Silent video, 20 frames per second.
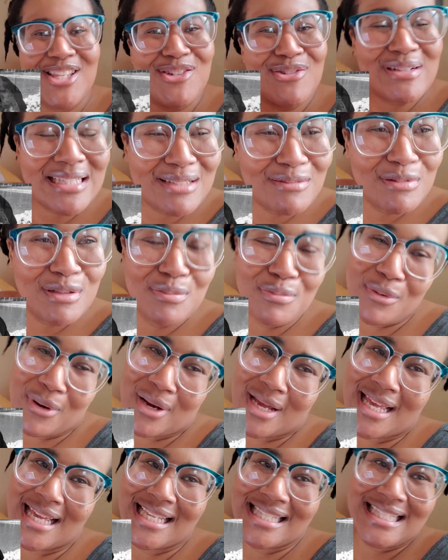doing some
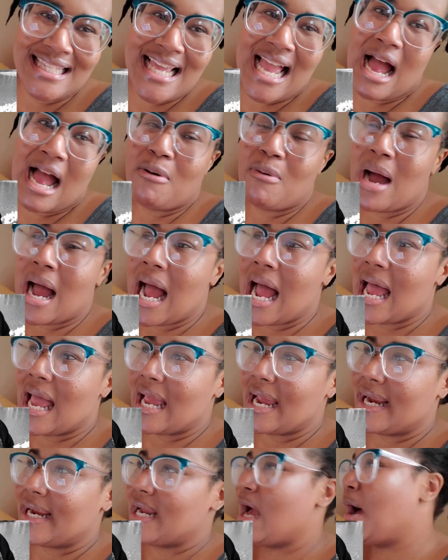spring D I
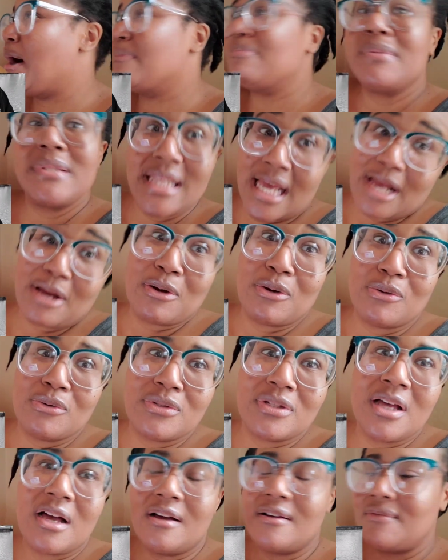Y
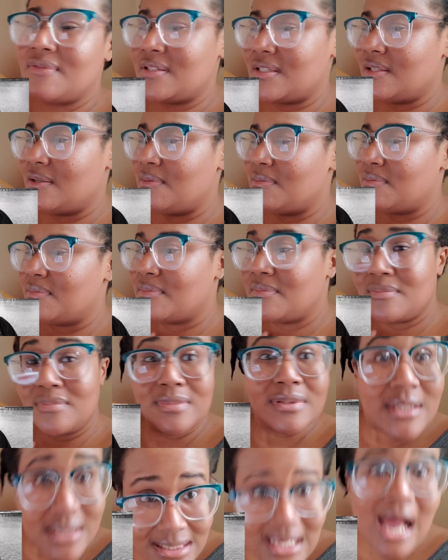upcycles of some
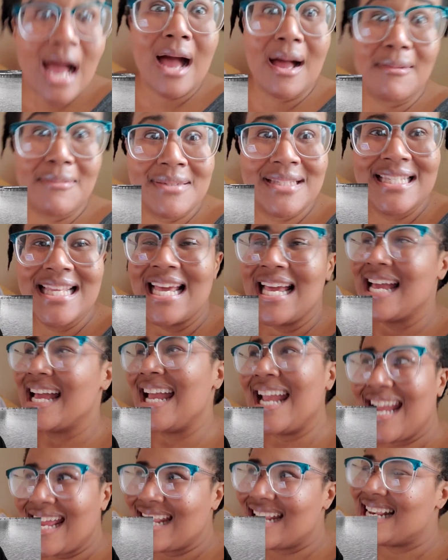tops,
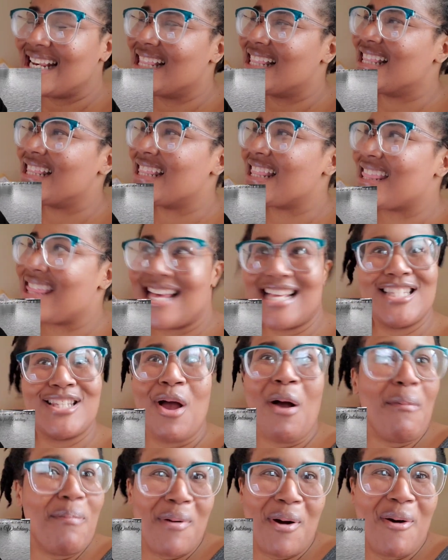and that's
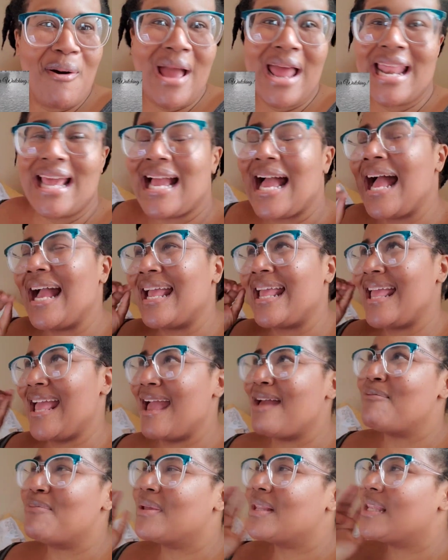so poetic. I can't